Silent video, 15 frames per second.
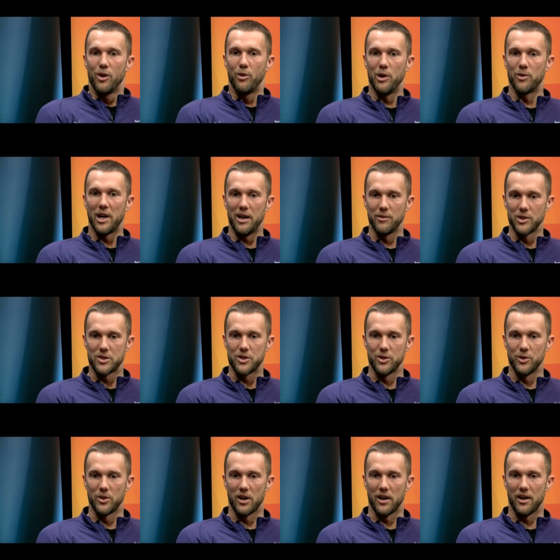we were able
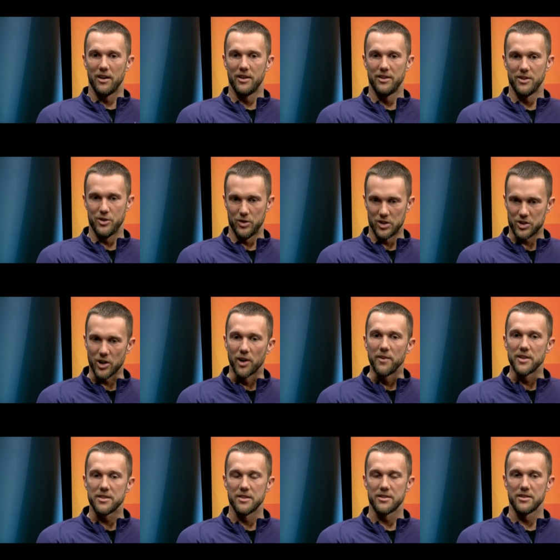to uh, do the
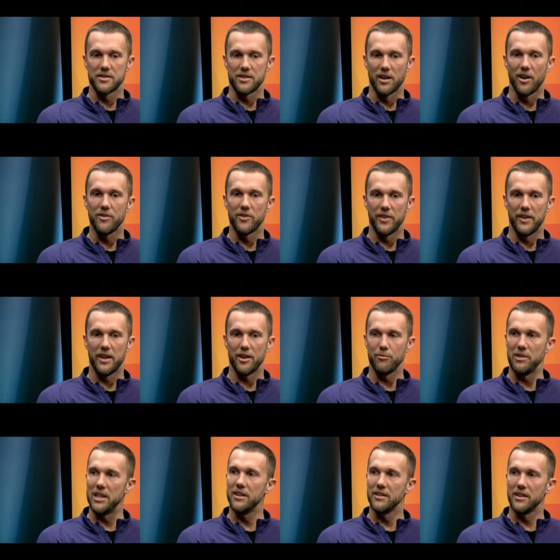services and stuff, and then
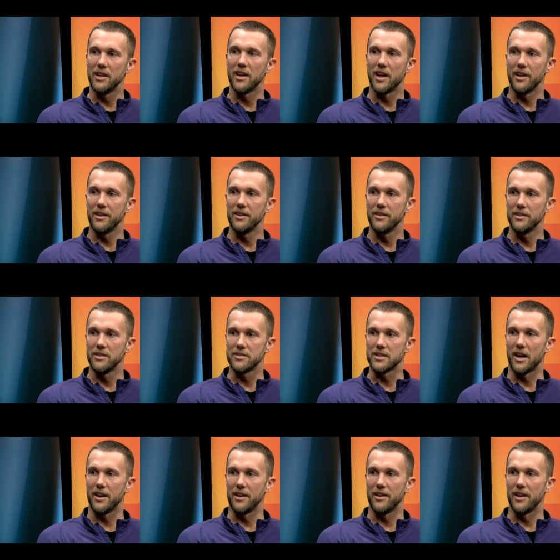immediately I
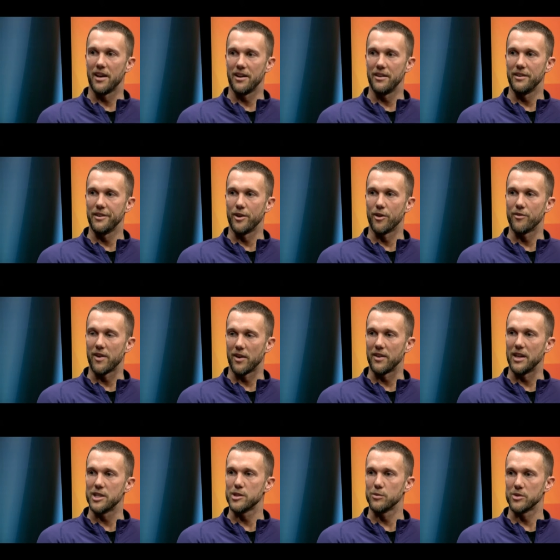decided that you know
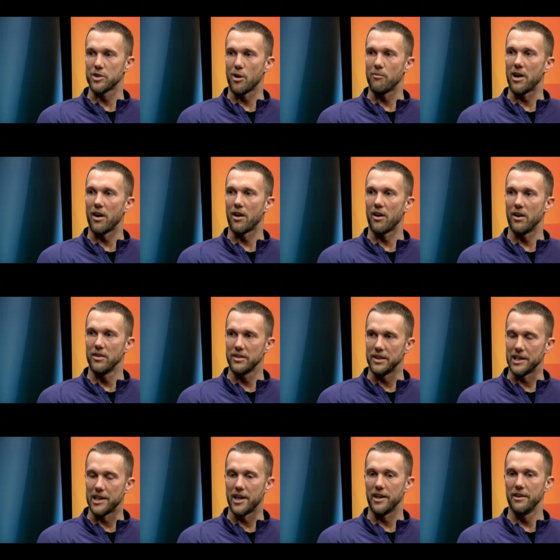foundation was on my heart,
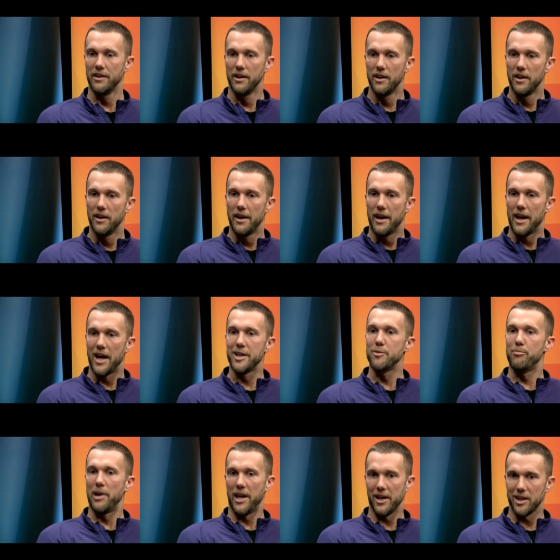and I had
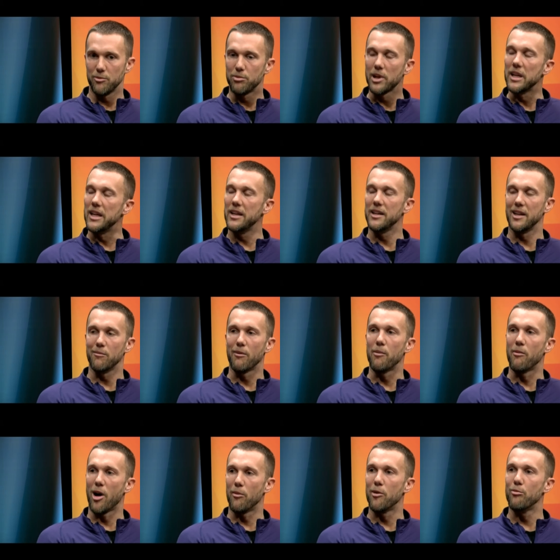to beg and plead and get my
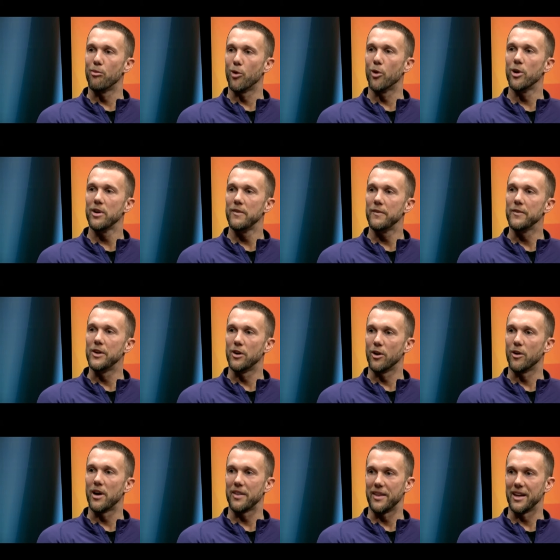mom on board. You
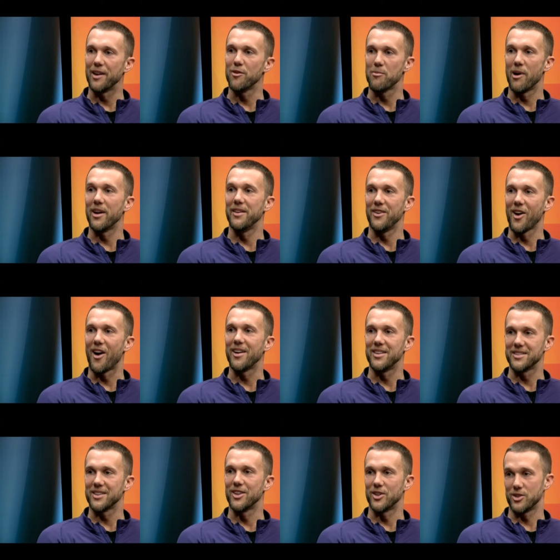know, I think everybody in the
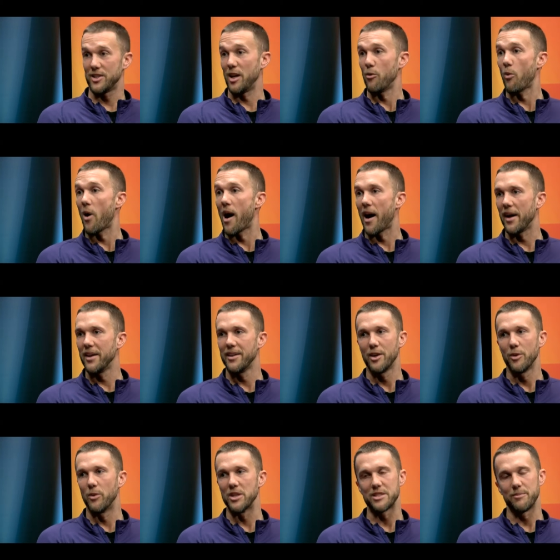audience can understand why
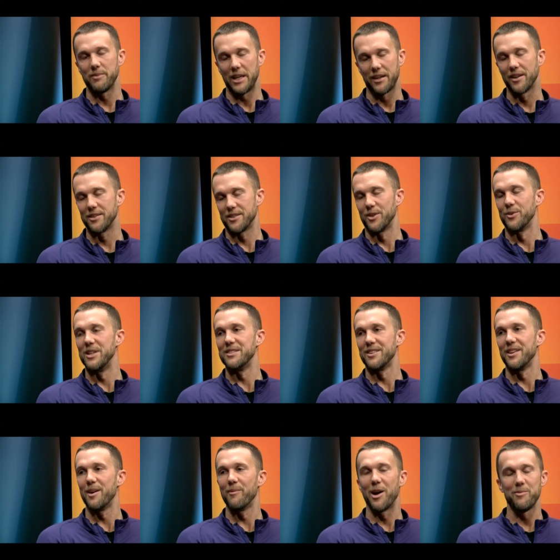yes. it wasn't because oh. the
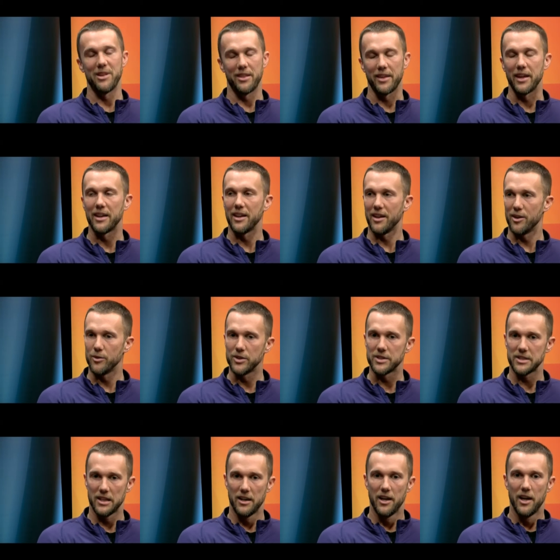reason they might be thinking it
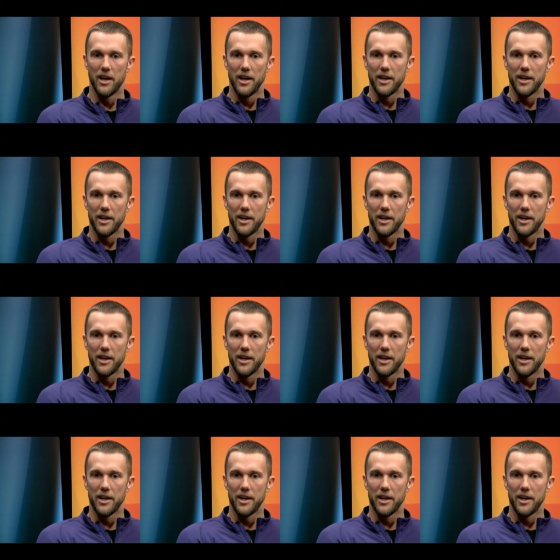was, no.